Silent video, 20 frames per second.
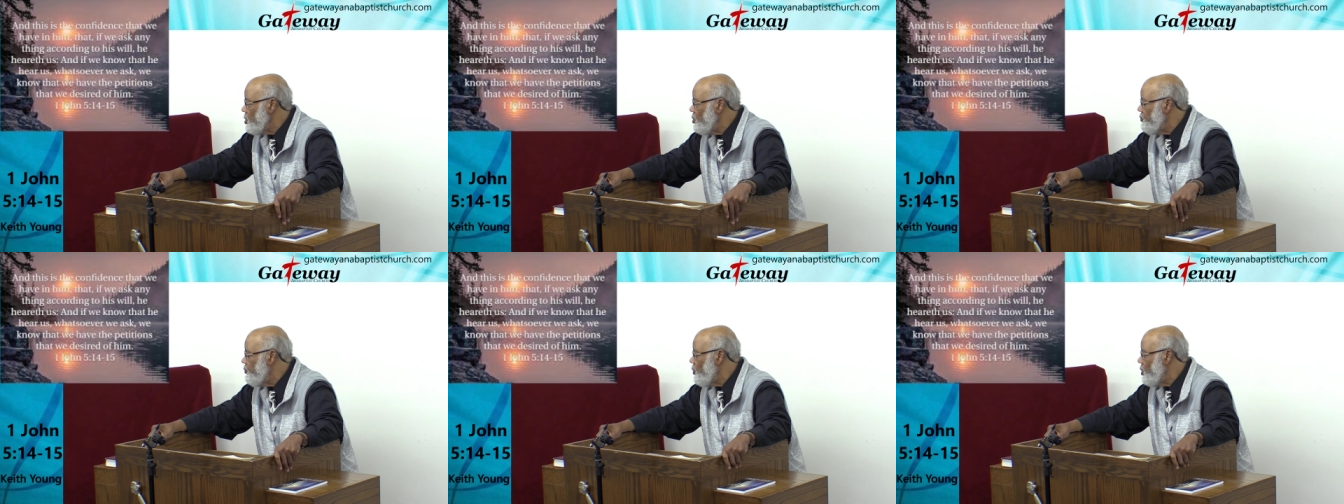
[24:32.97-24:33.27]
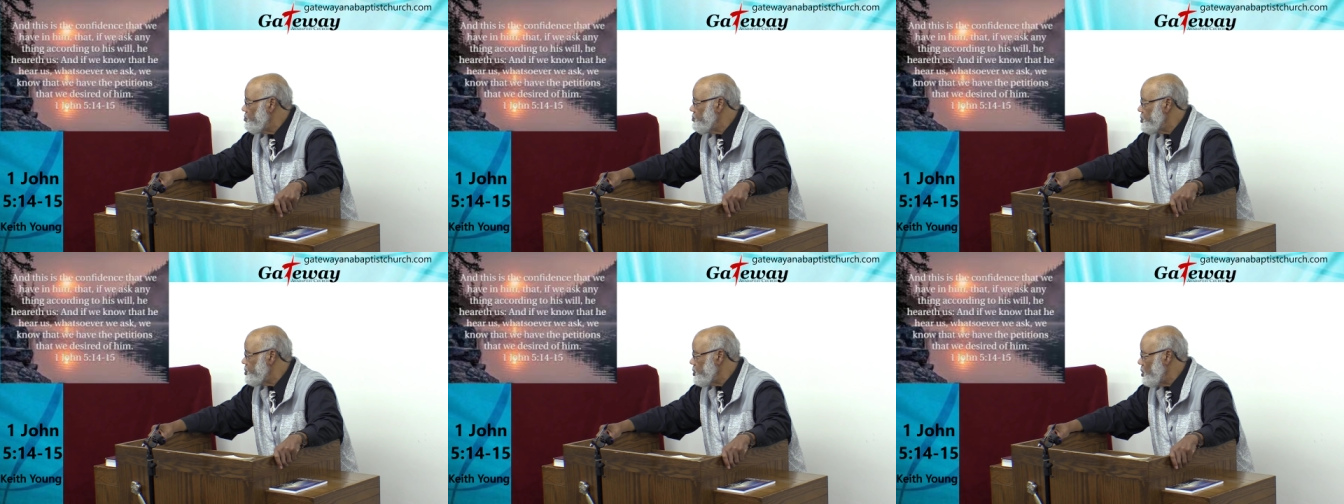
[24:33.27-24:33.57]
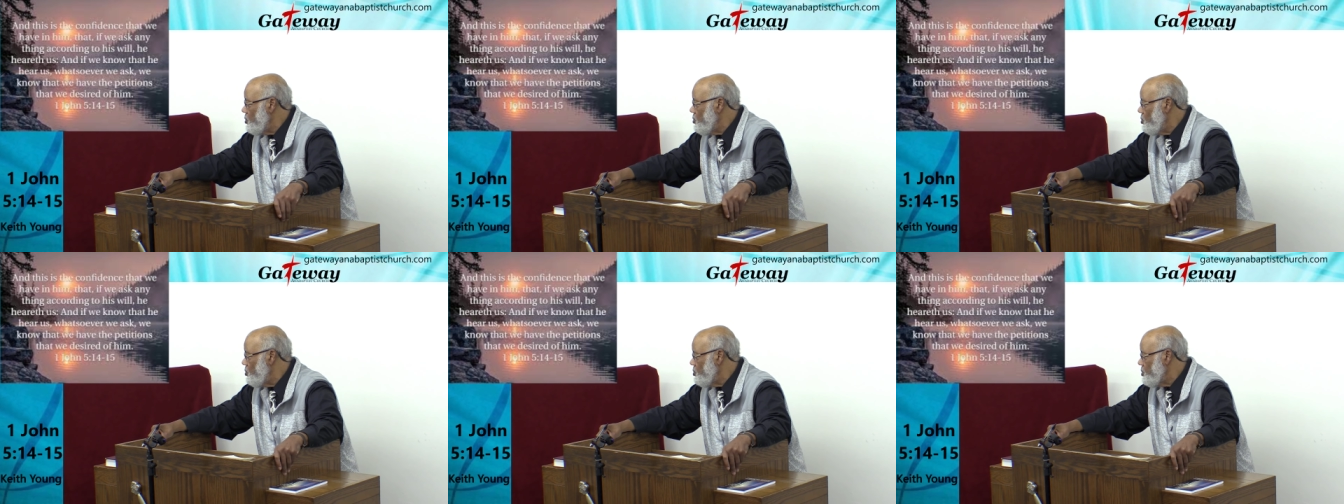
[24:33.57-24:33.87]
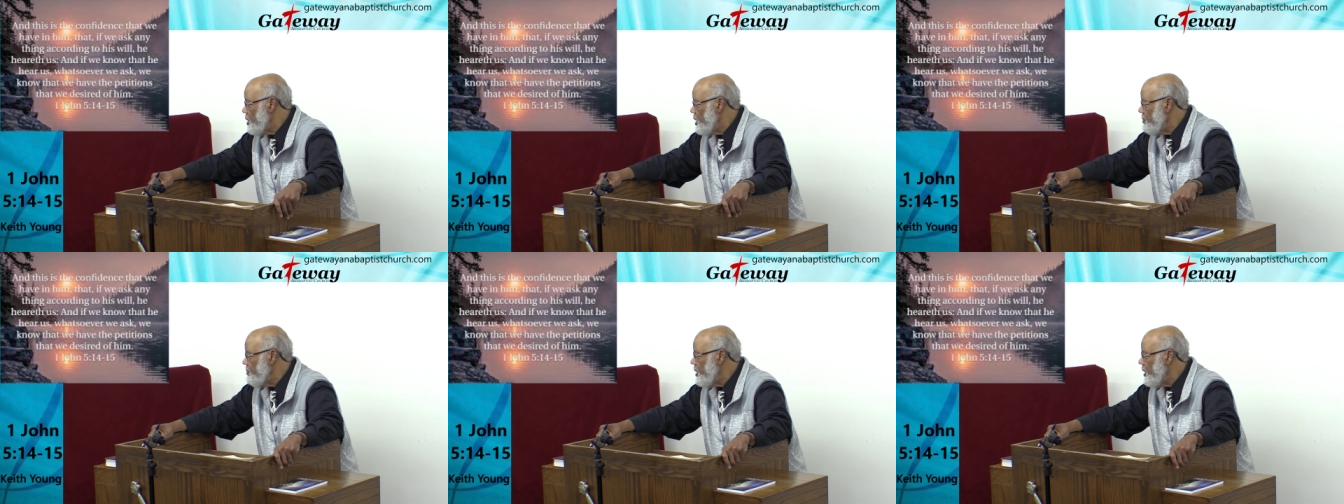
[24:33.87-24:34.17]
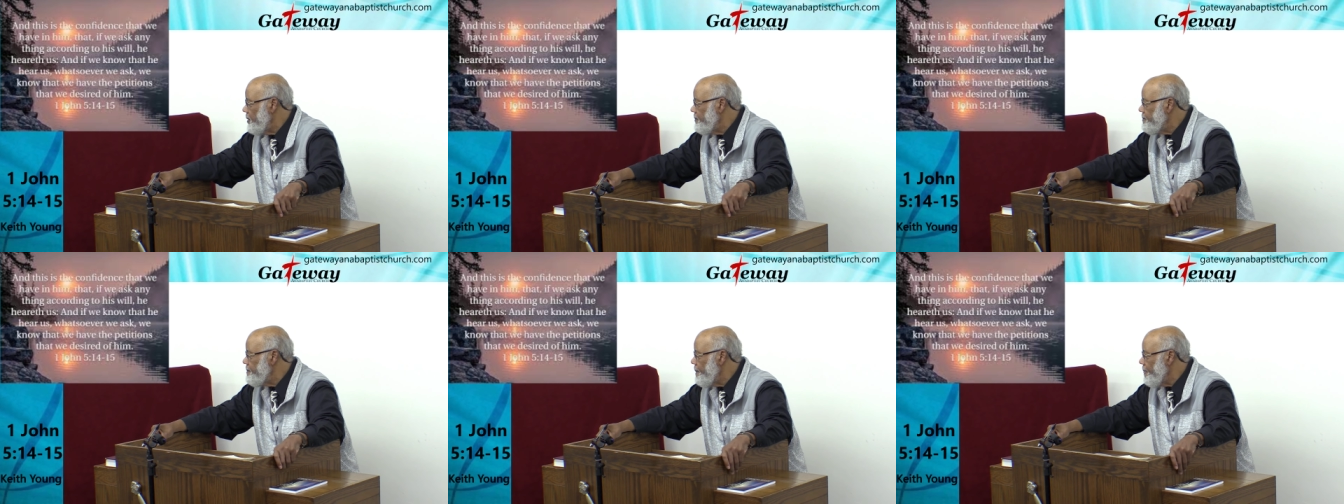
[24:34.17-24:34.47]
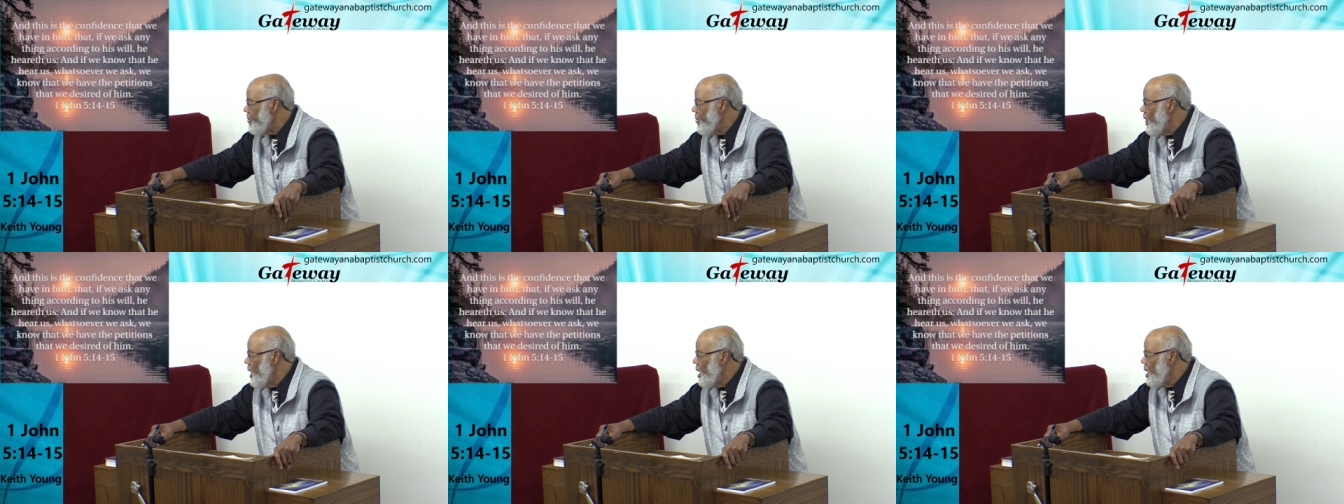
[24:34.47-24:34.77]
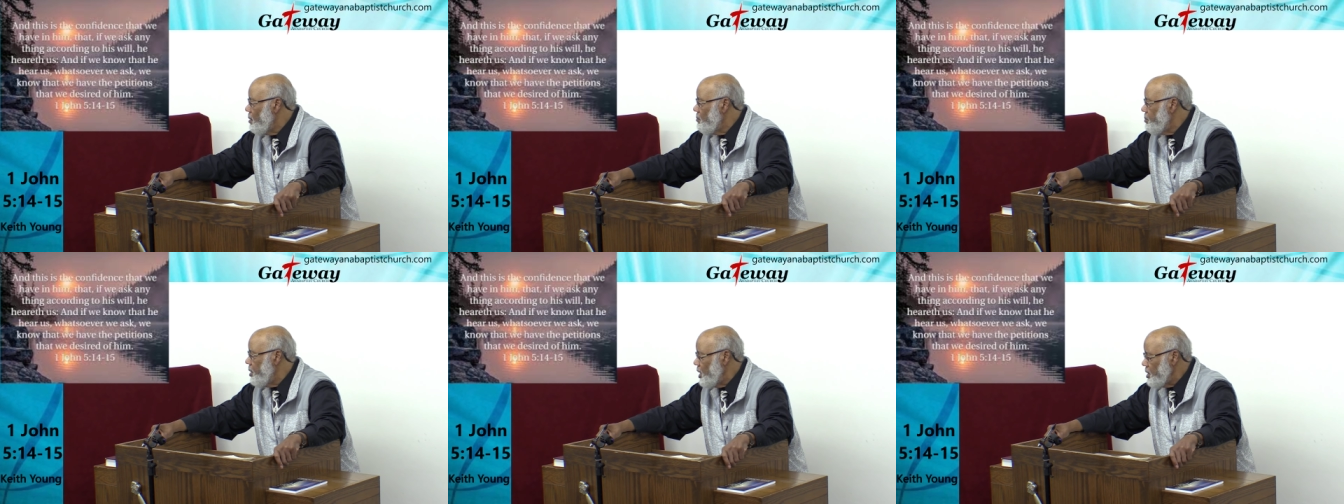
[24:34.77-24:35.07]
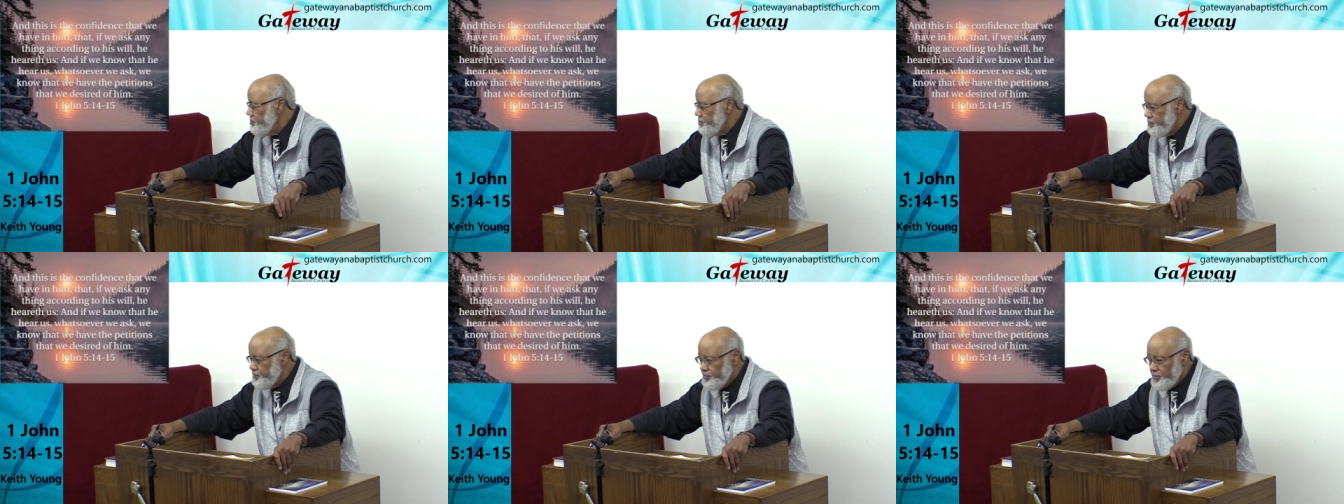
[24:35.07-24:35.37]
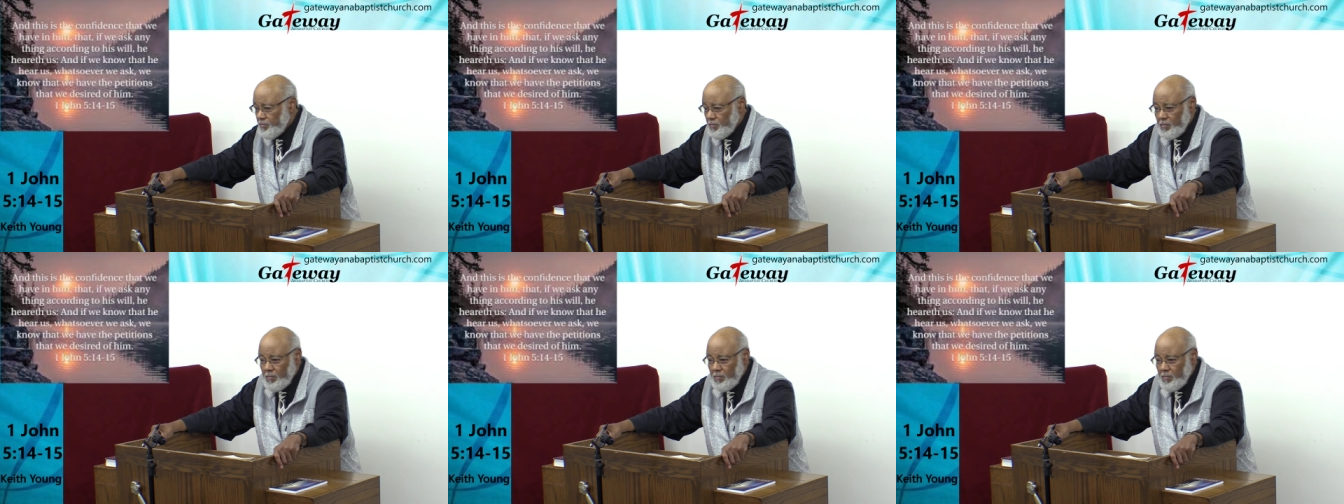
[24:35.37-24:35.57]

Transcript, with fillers: so forth and so on. Amen. Right. But Amen.